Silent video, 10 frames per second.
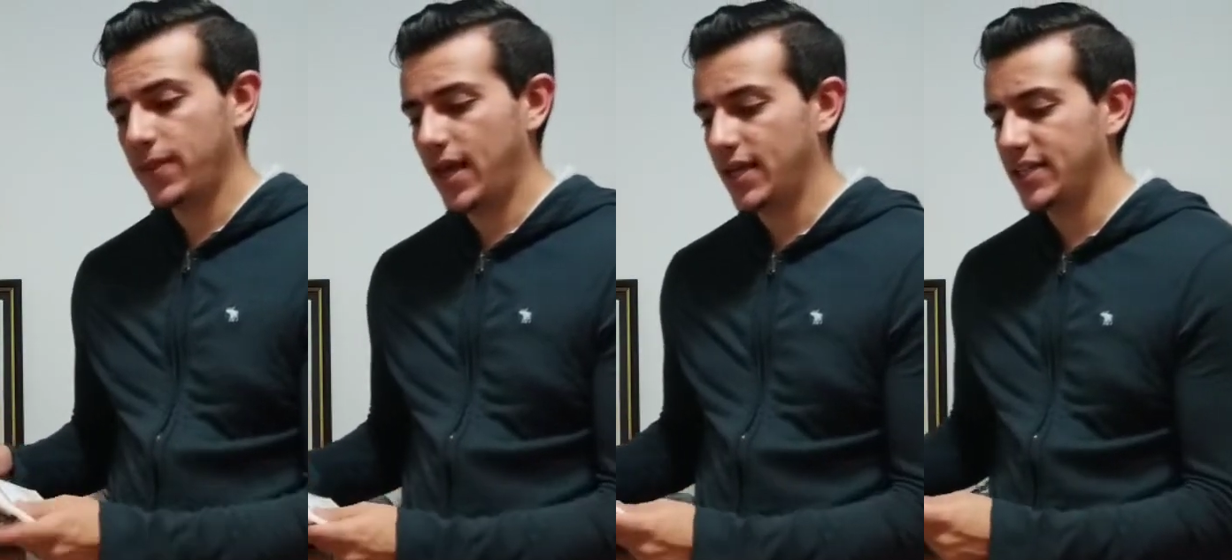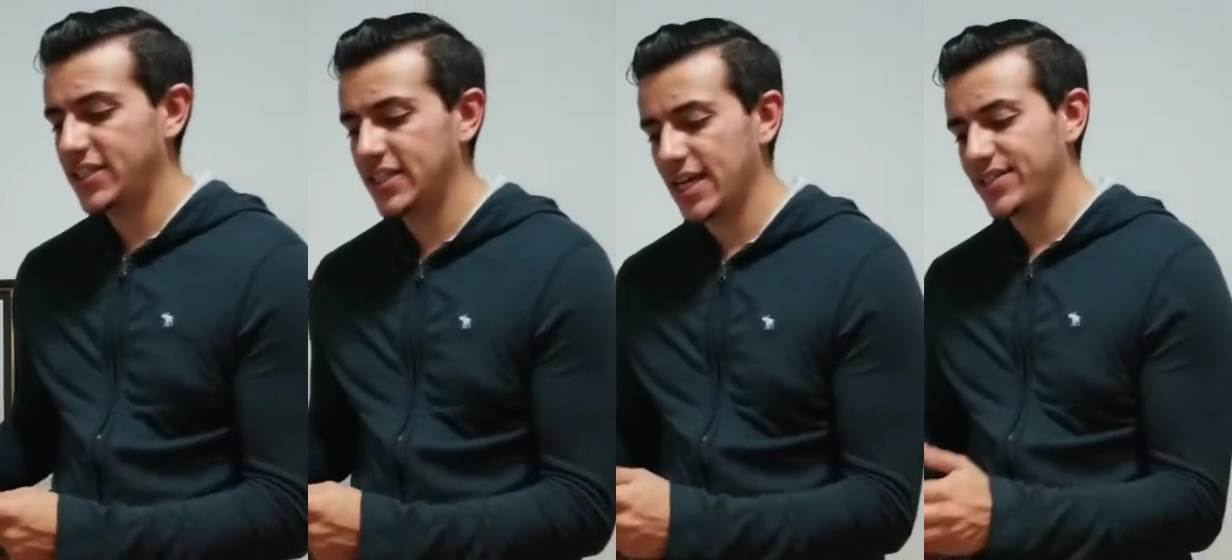and it
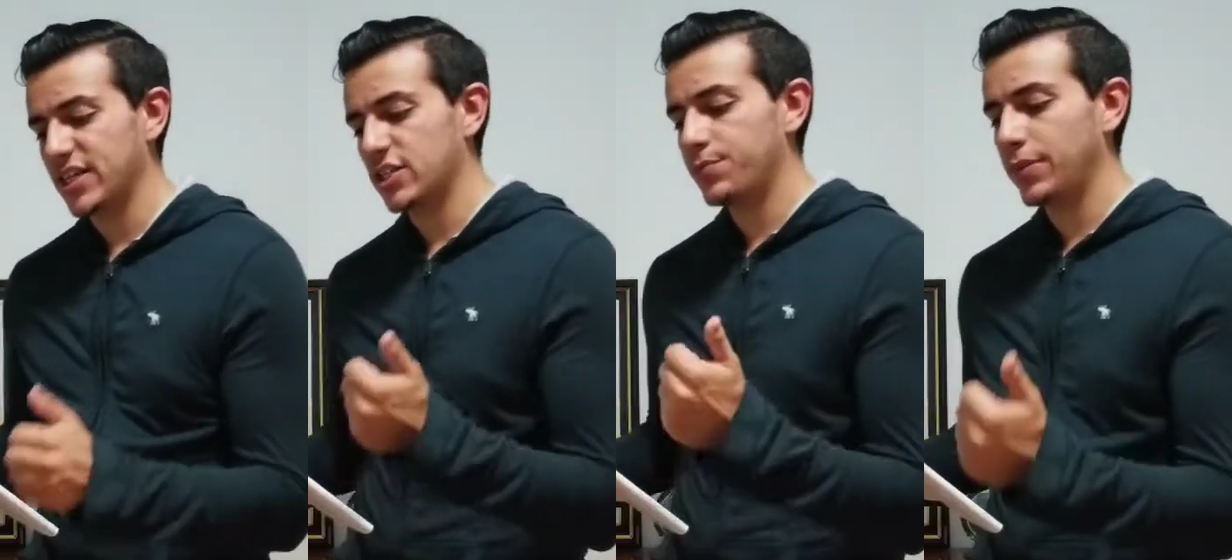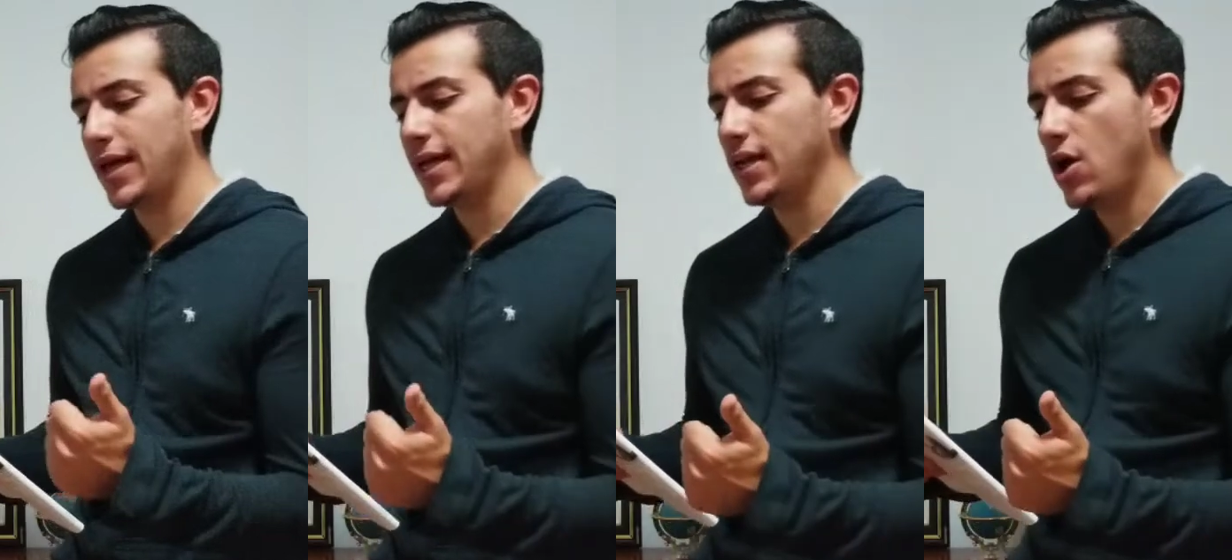says
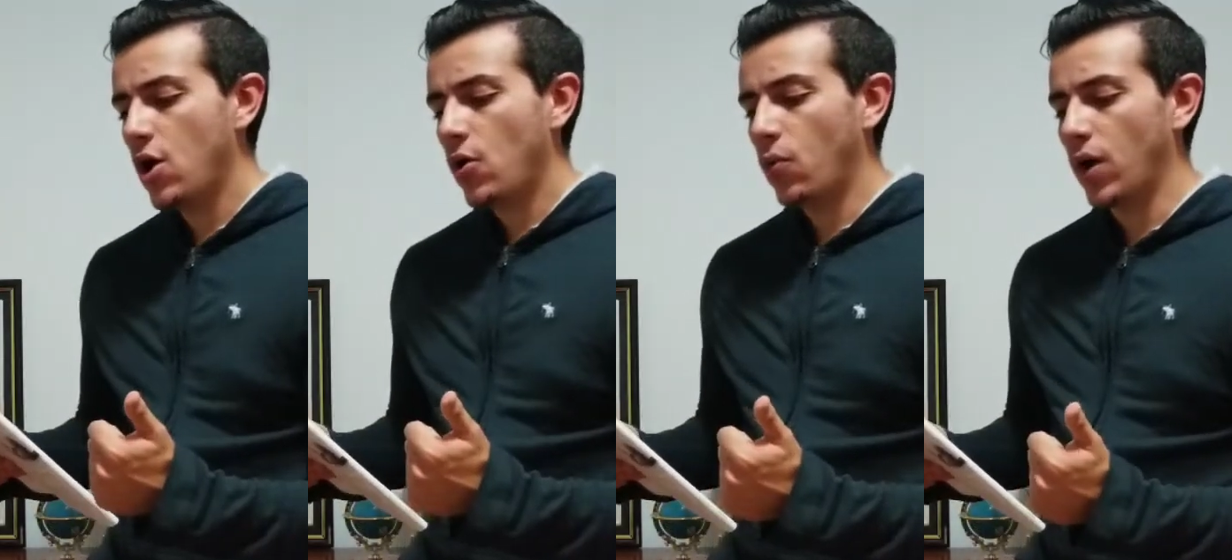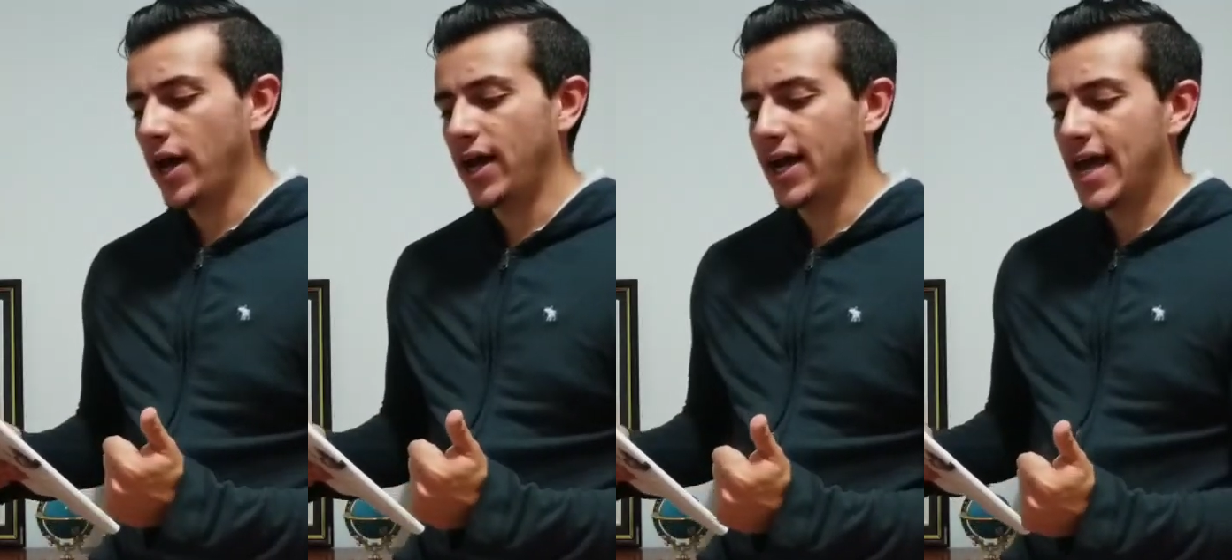explain what
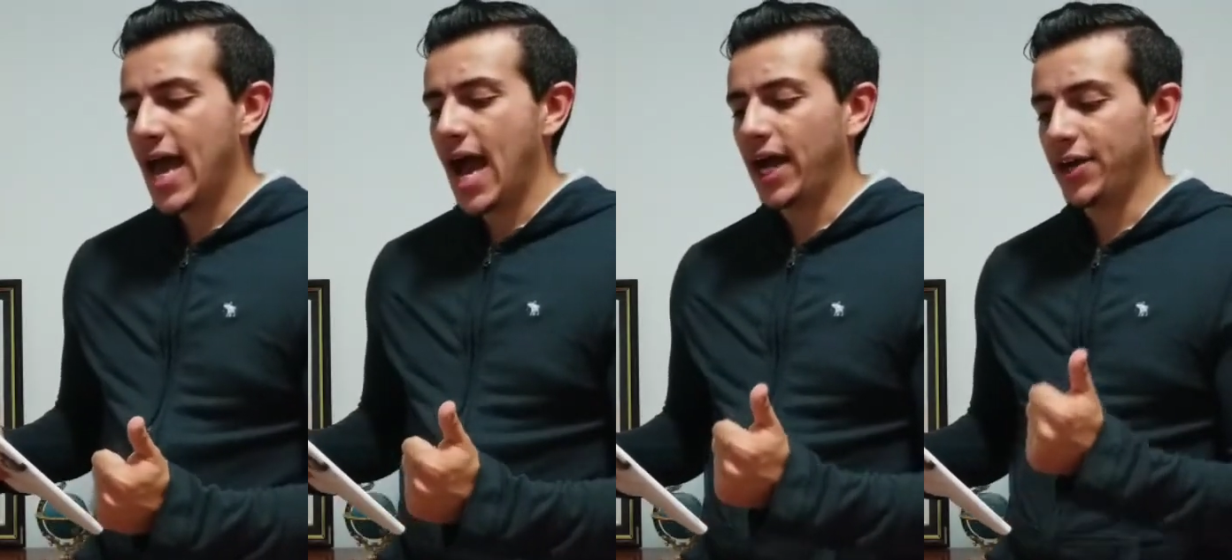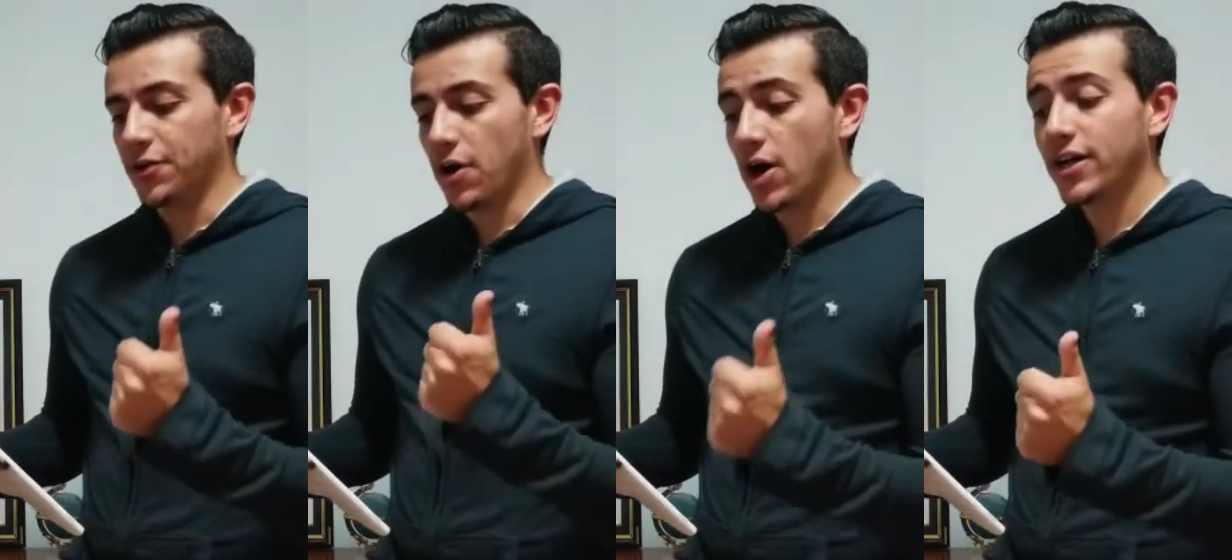a
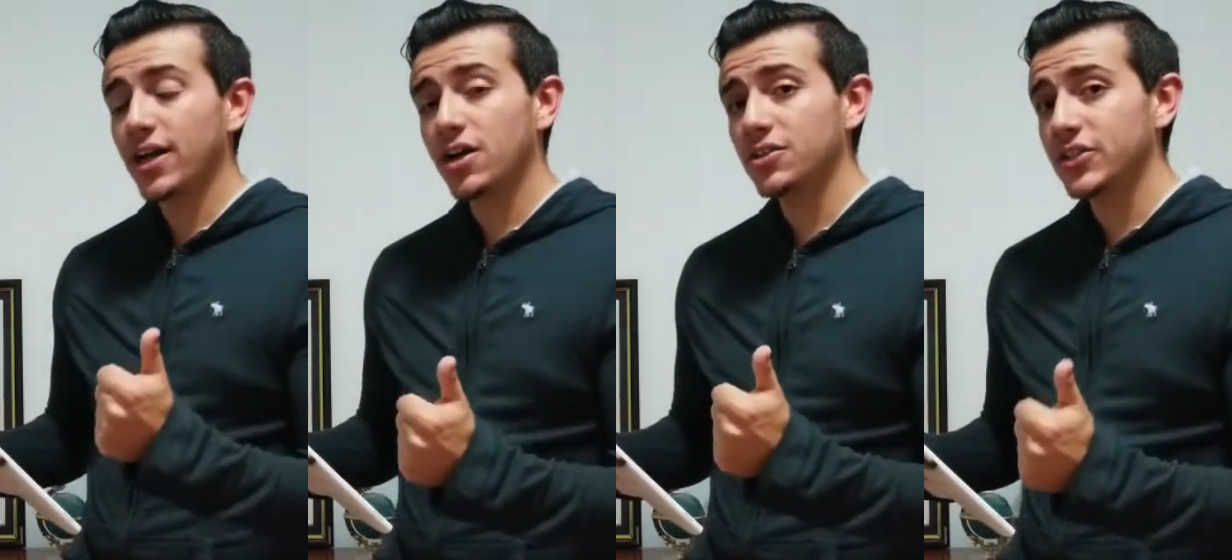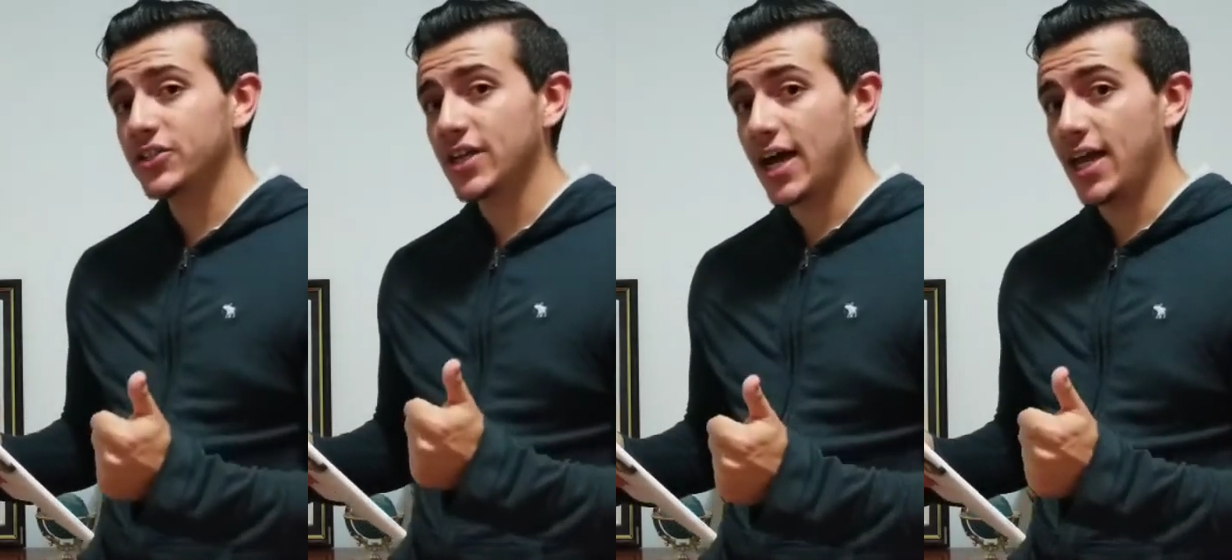hierarchical
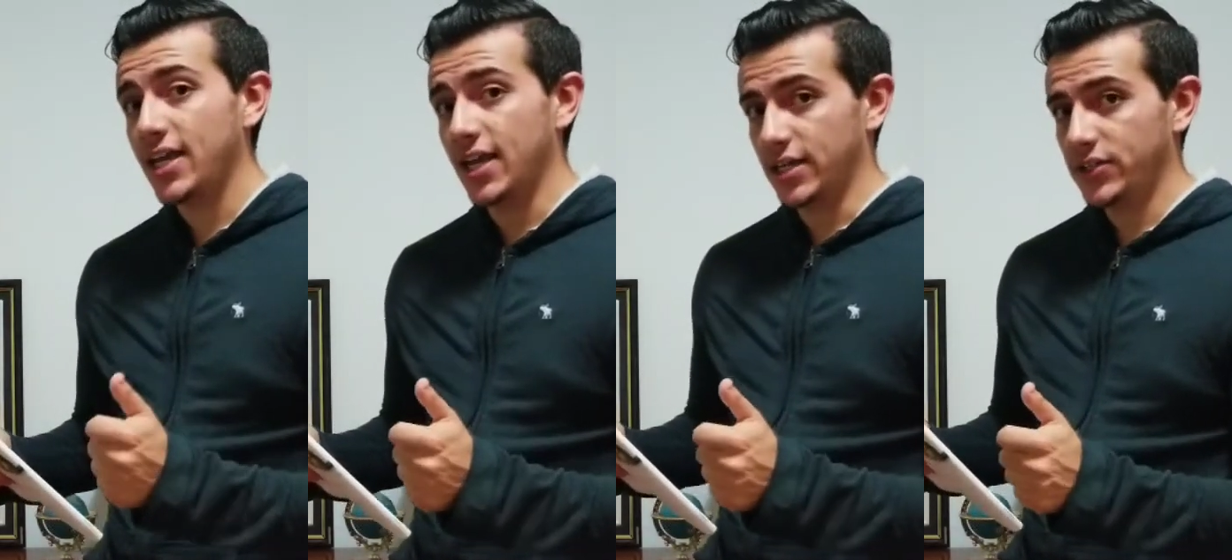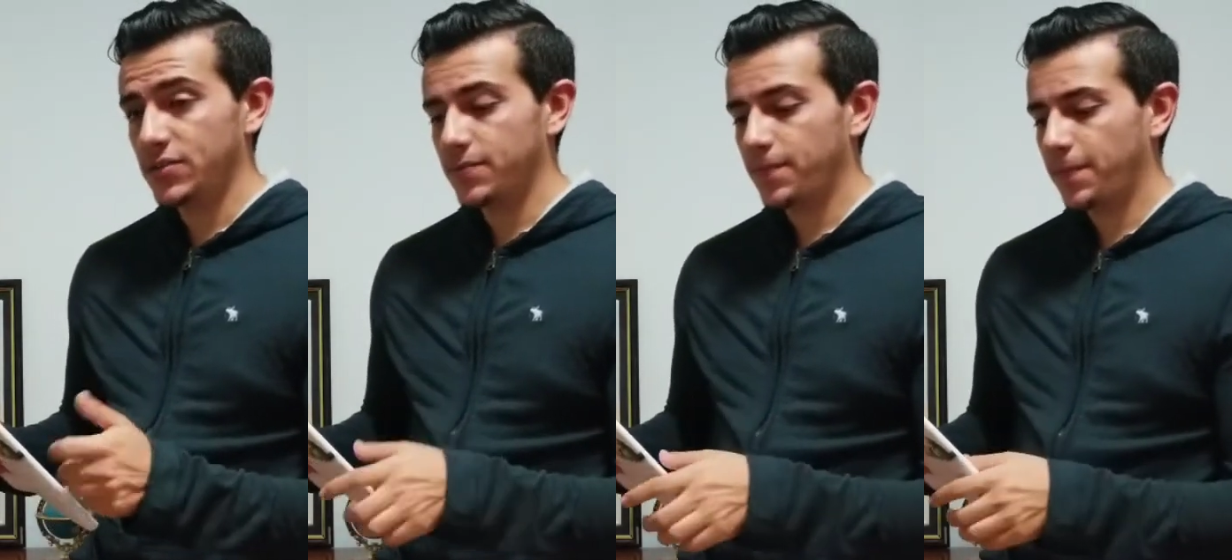society
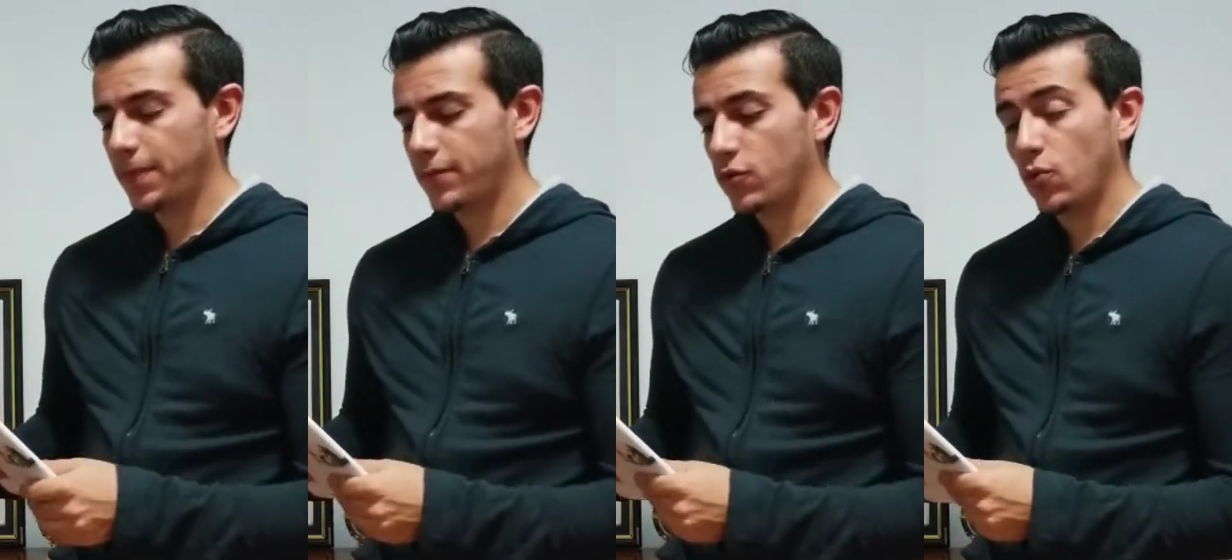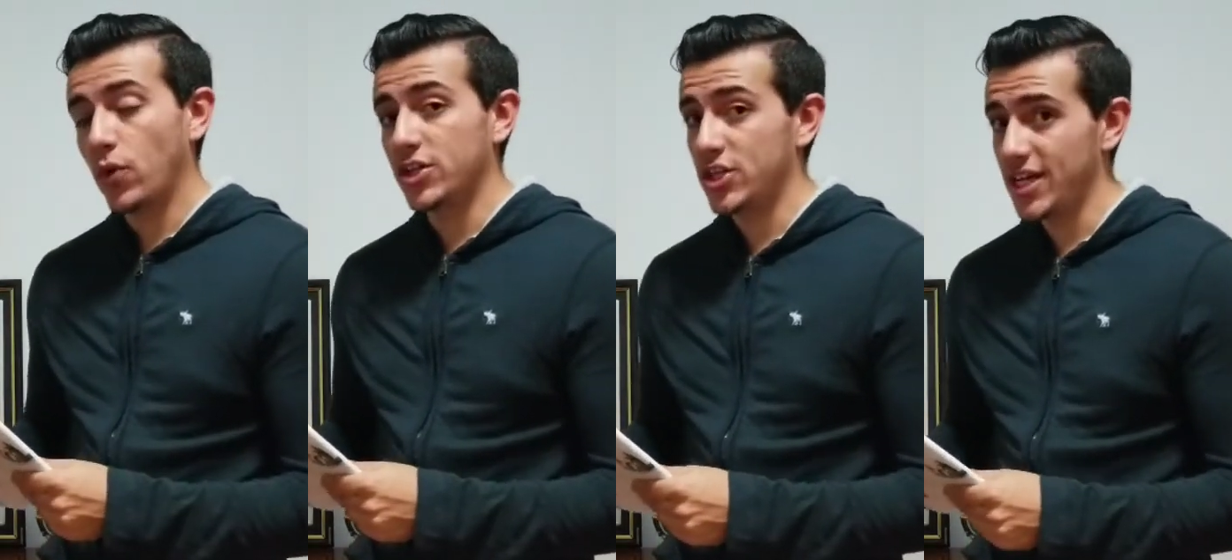is,
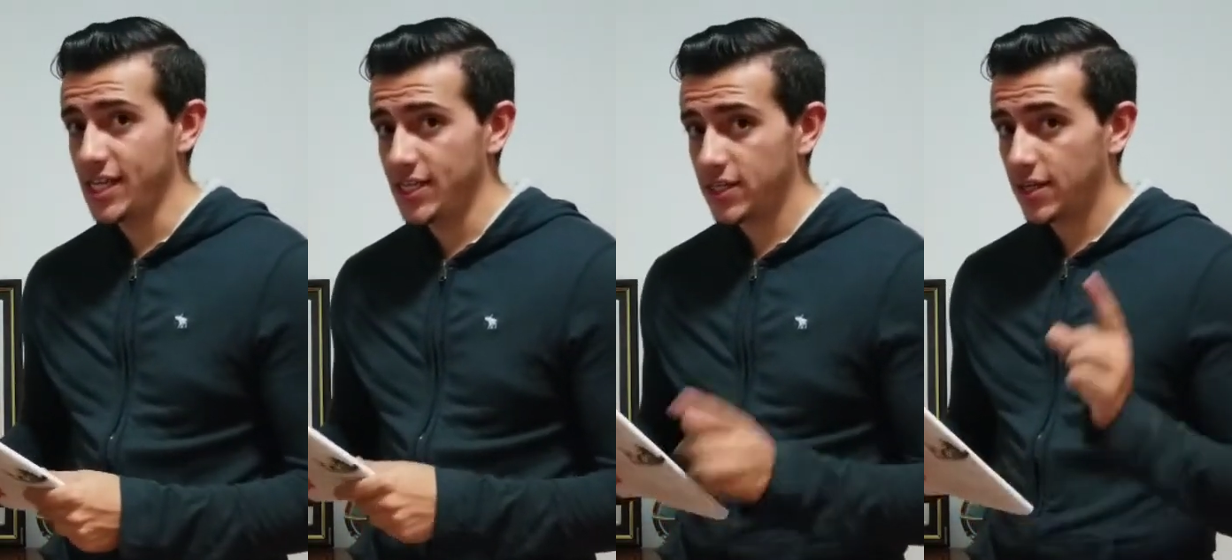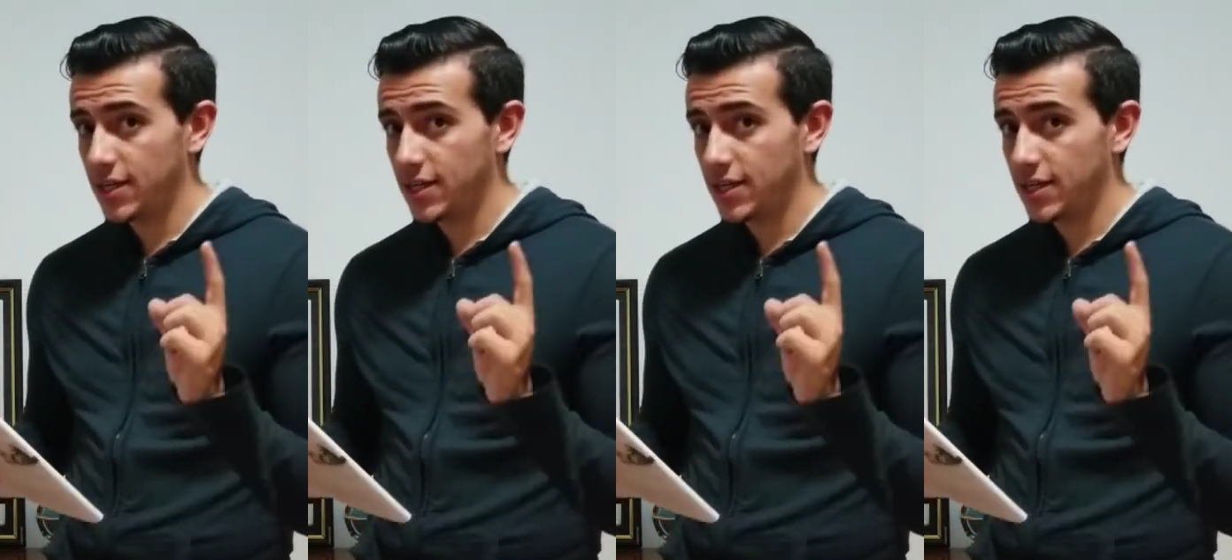which is,